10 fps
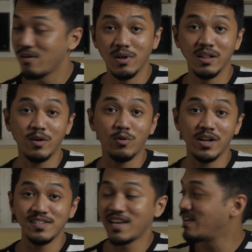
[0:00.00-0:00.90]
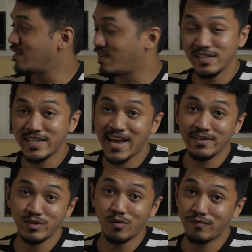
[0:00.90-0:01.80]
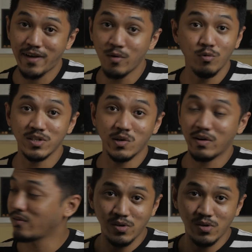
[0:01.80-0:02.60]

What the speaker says: But like what I said, this has no fan whatsoever.